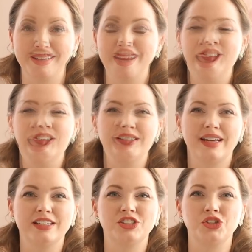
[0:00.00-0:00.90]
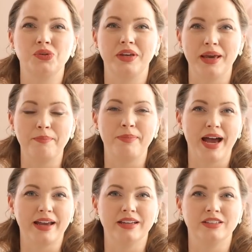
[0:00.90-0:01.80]
It's just nice to get
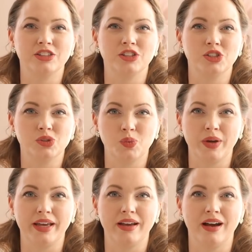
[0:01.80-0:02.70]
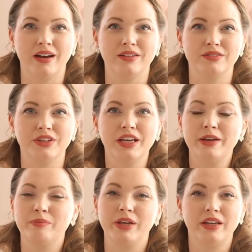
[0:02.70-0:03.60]
back into the swing of
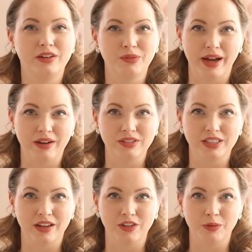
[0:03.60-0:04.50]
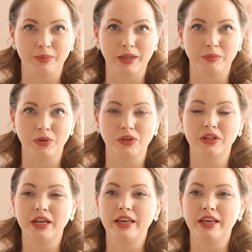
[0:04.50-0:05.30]
being around other people.